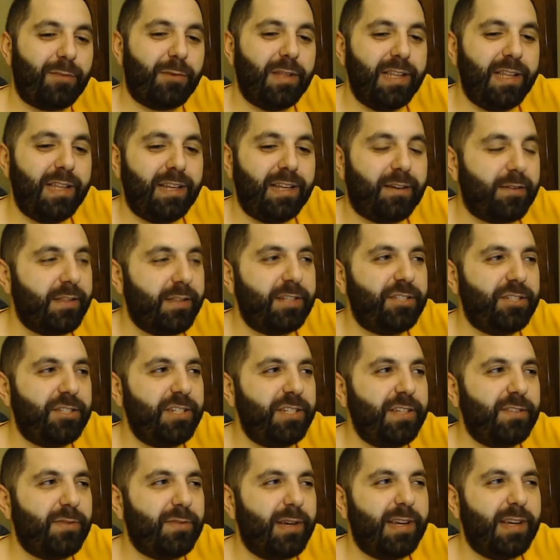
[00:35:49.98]
really
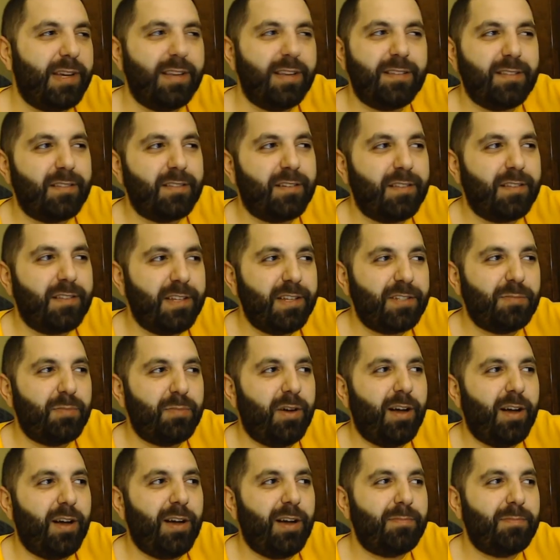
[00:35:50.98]
glitchy, so I guess it's glitch pop.